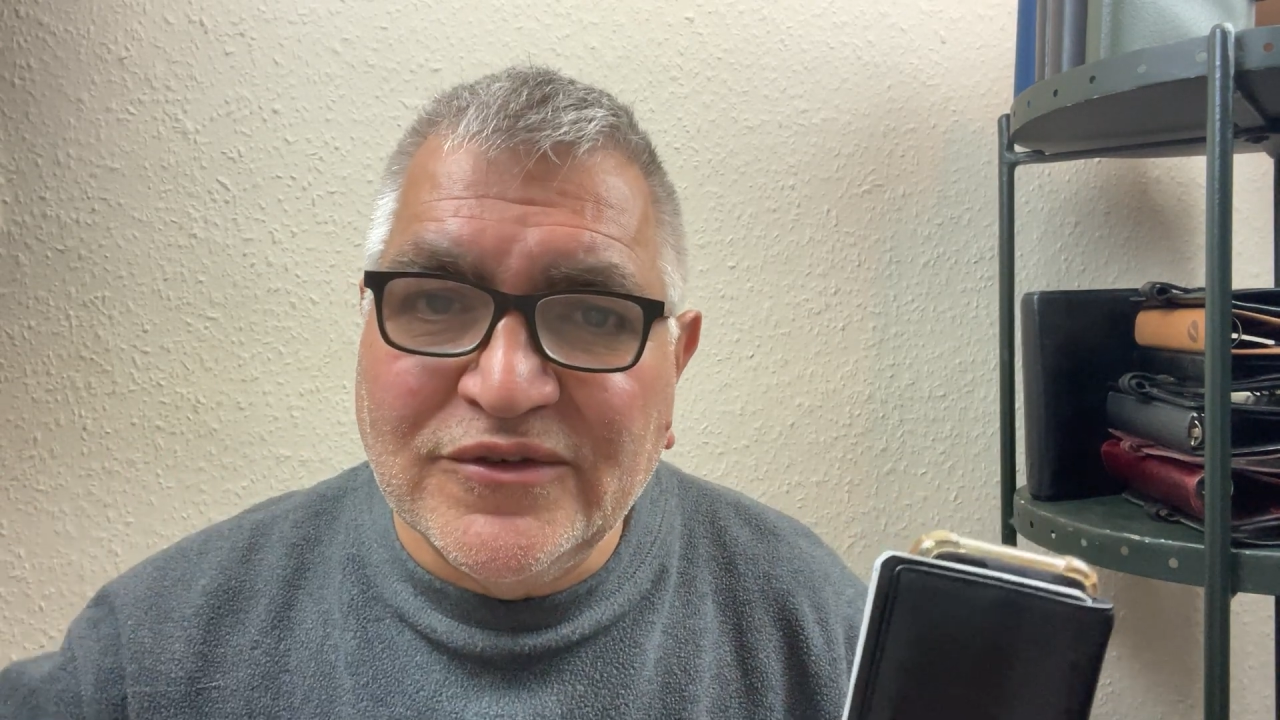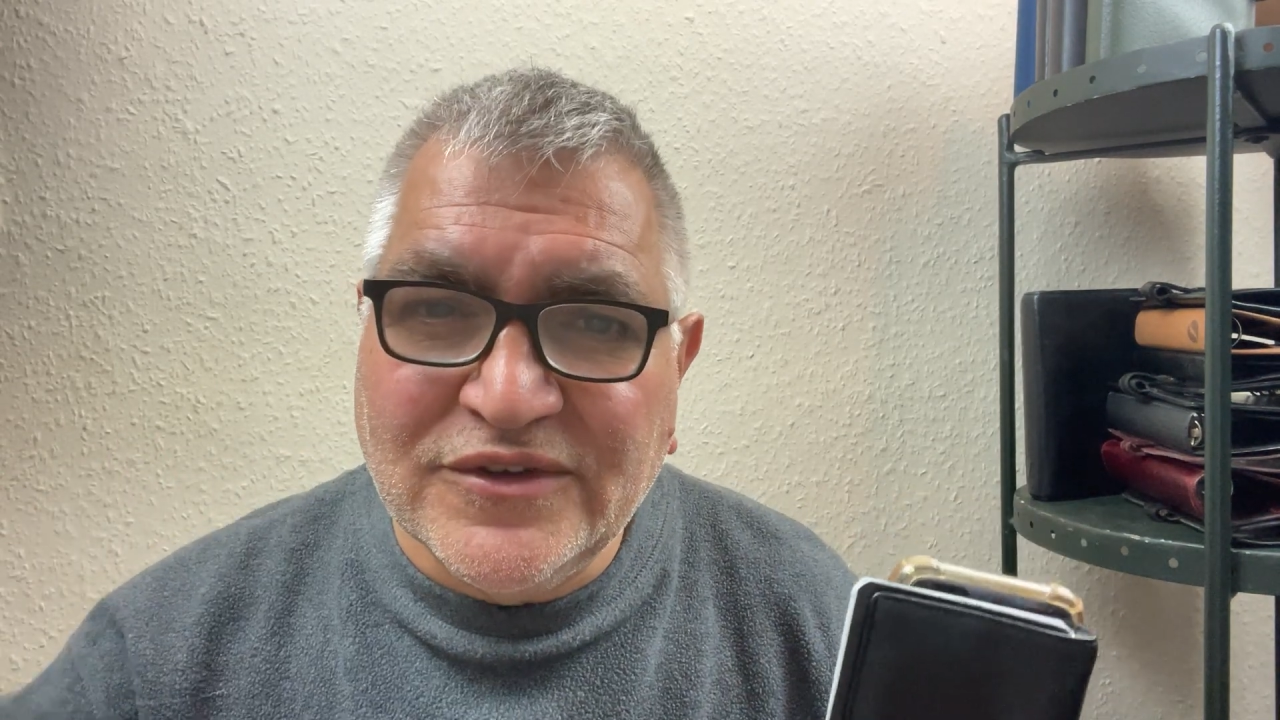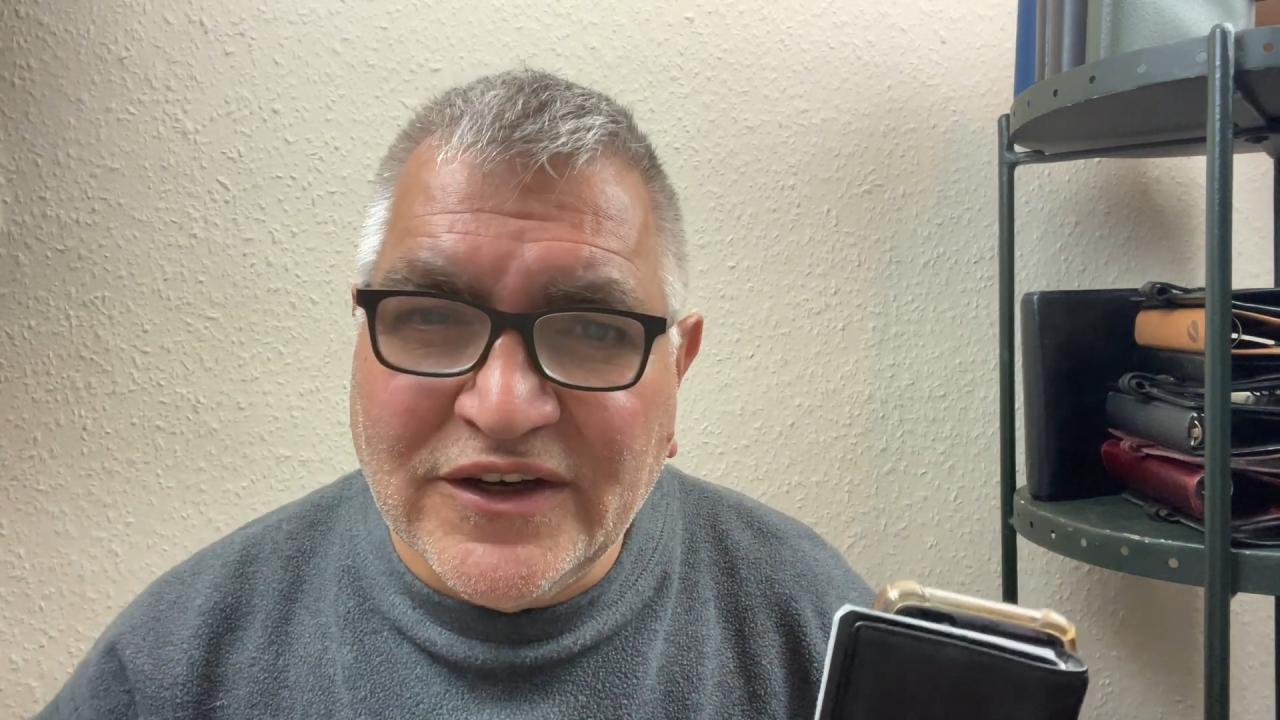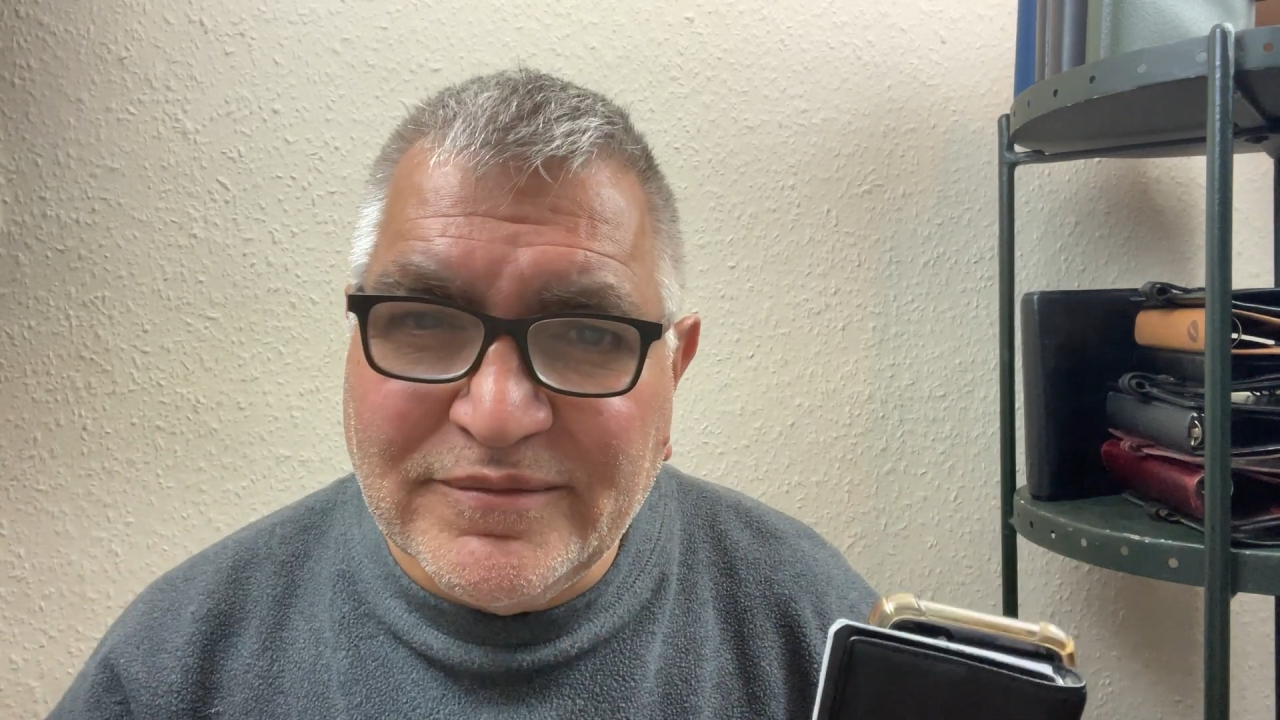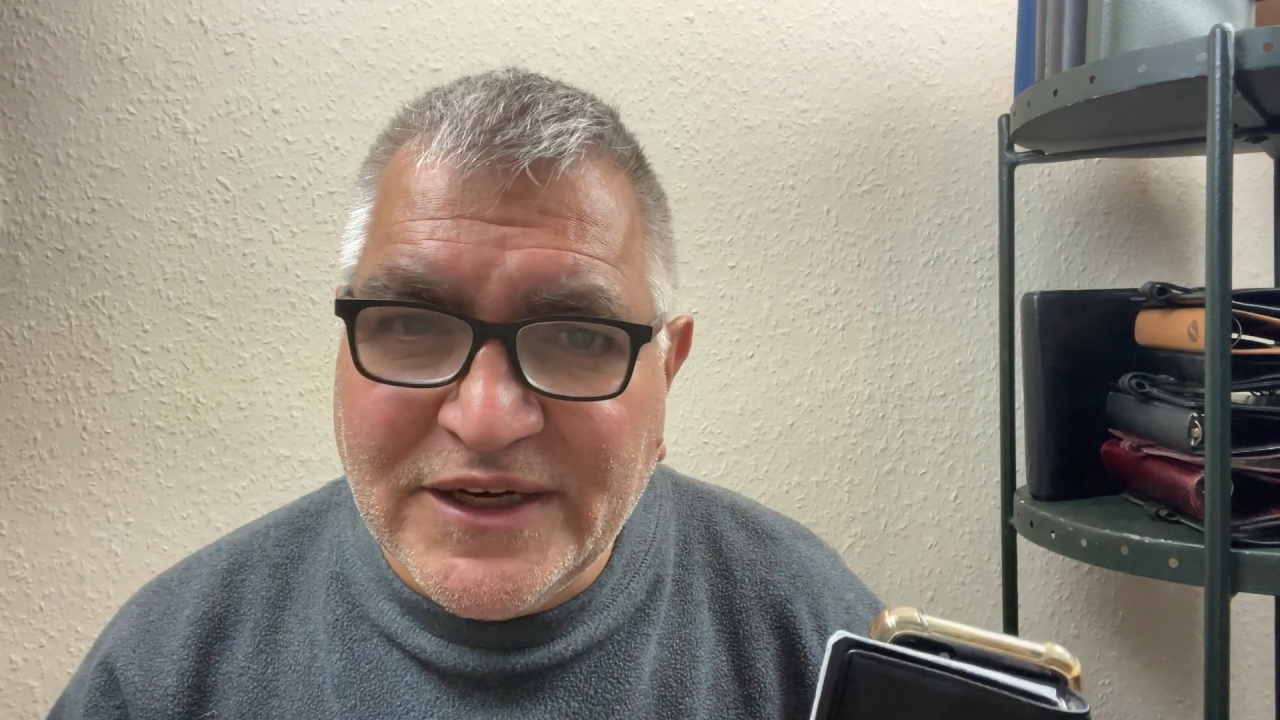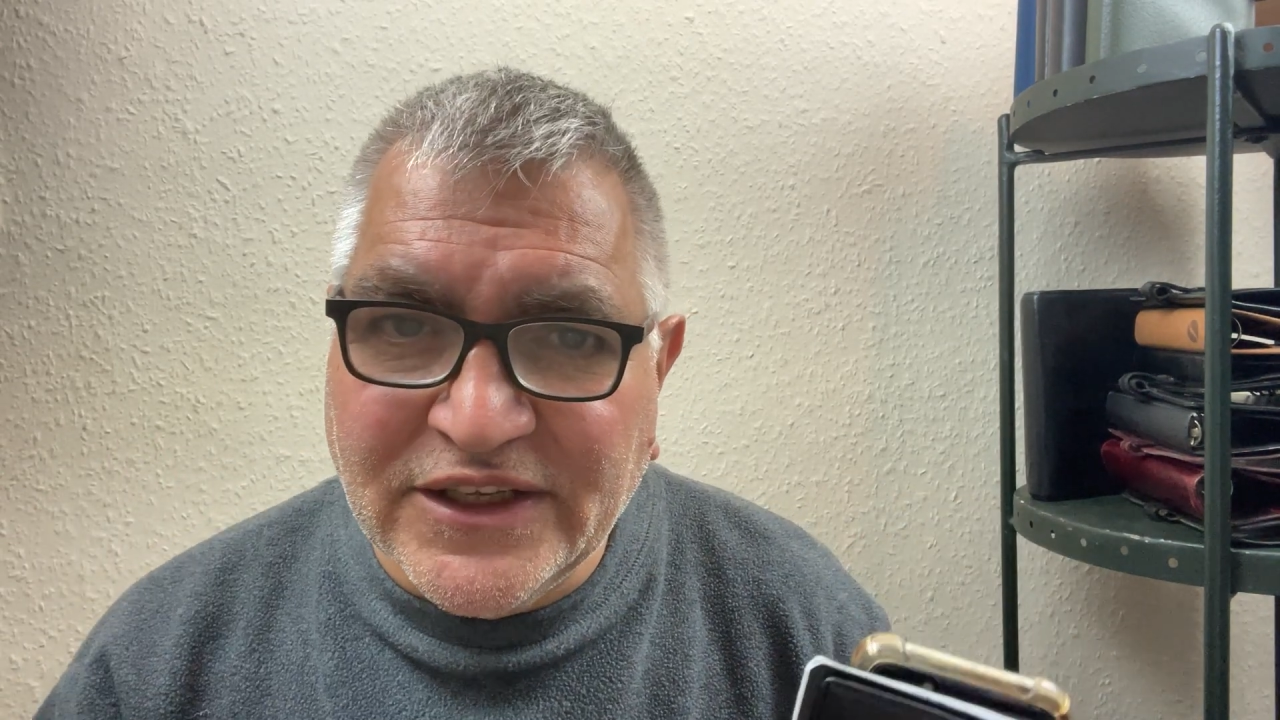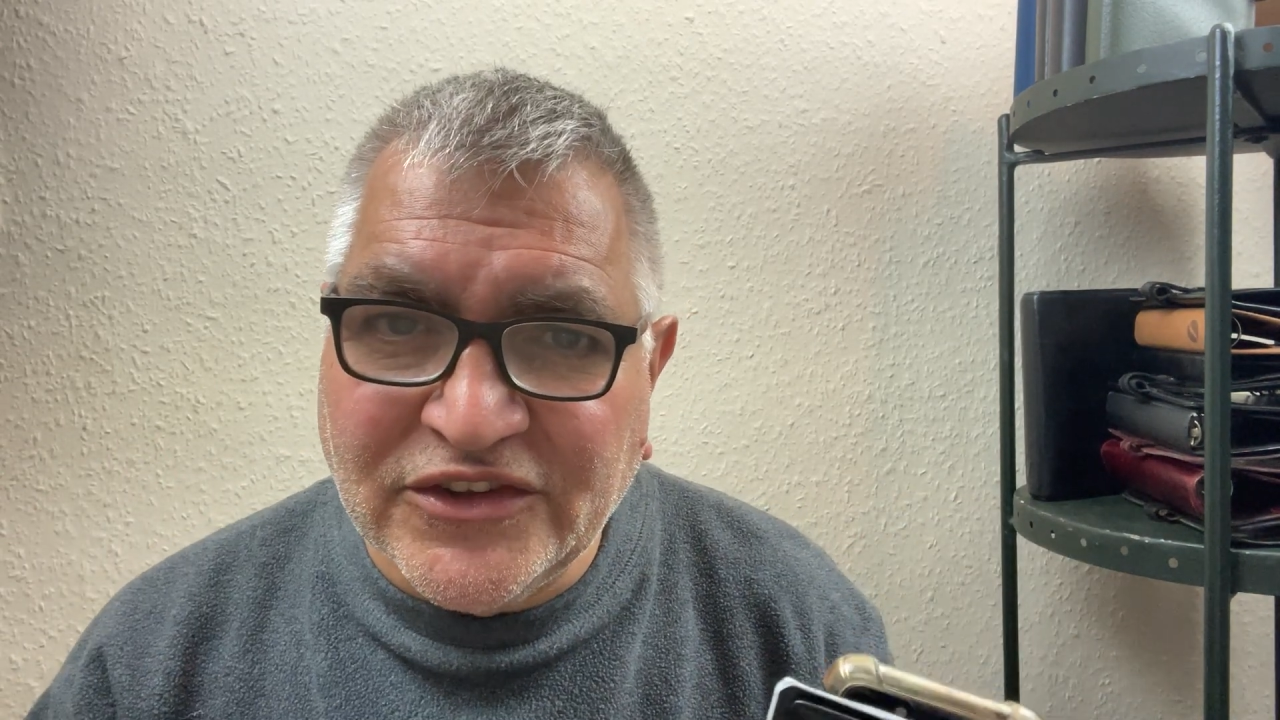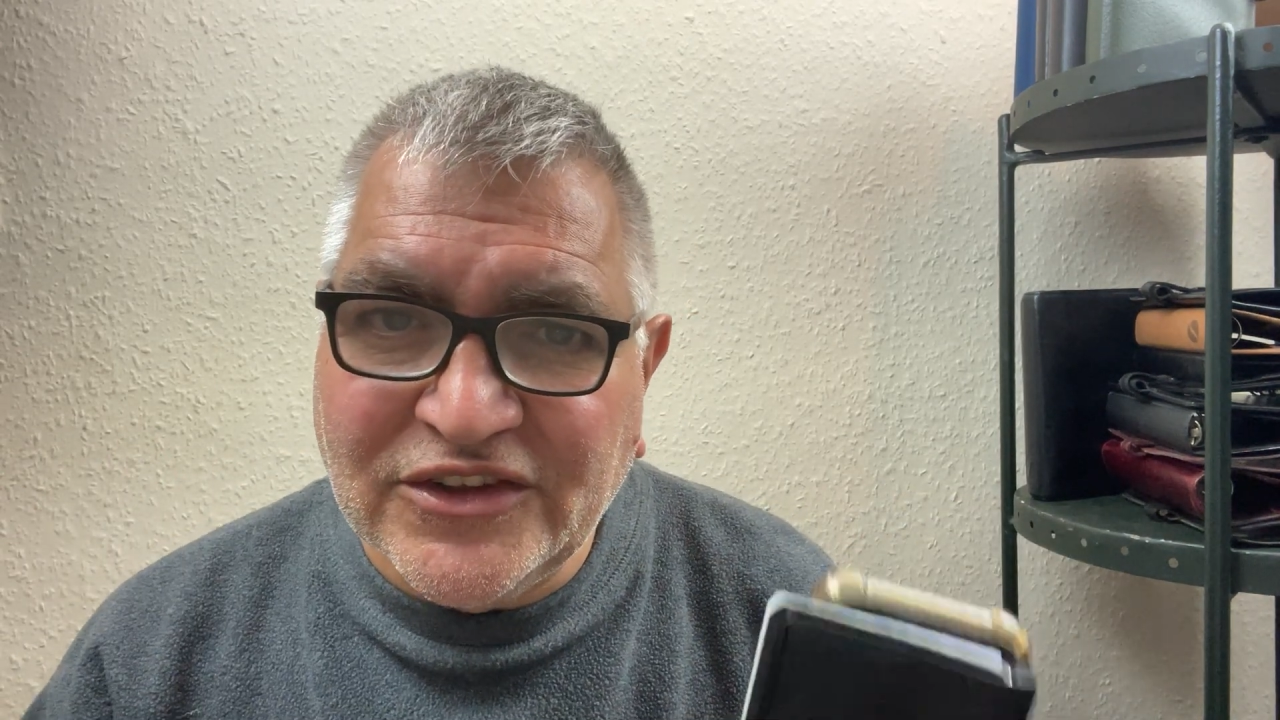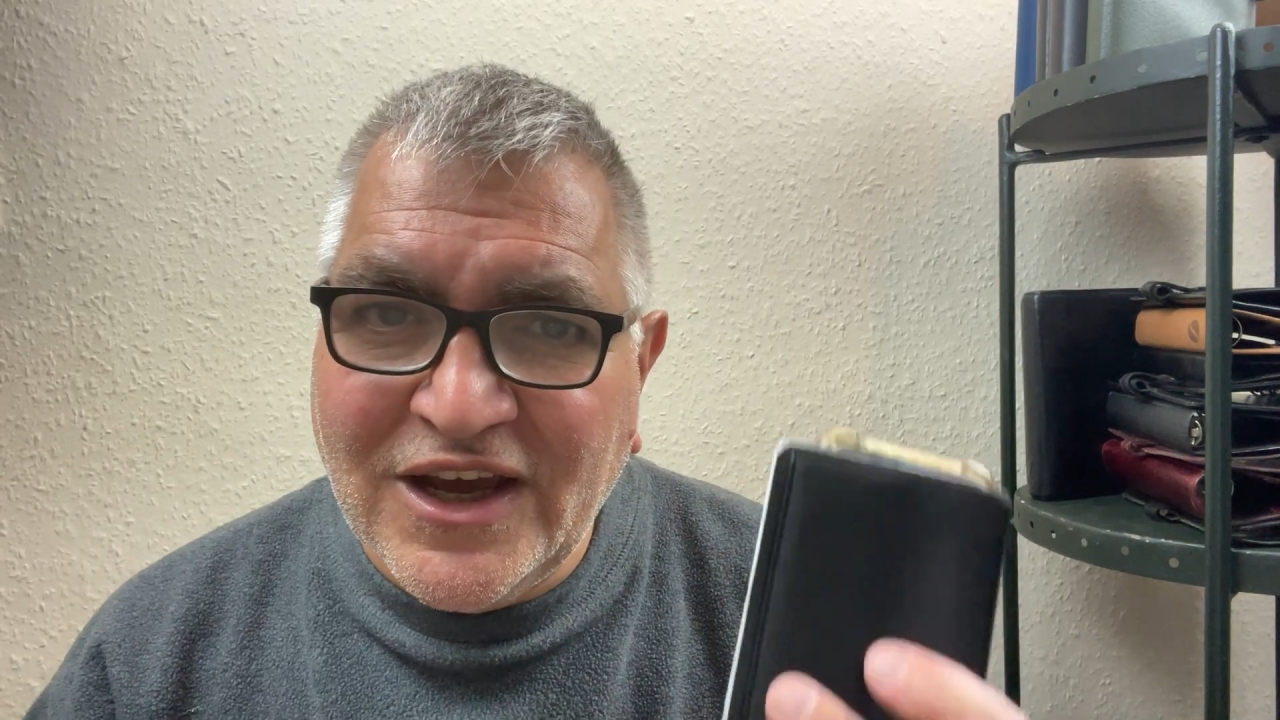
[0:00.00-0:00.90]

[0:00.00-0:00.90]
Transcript: 5 minutes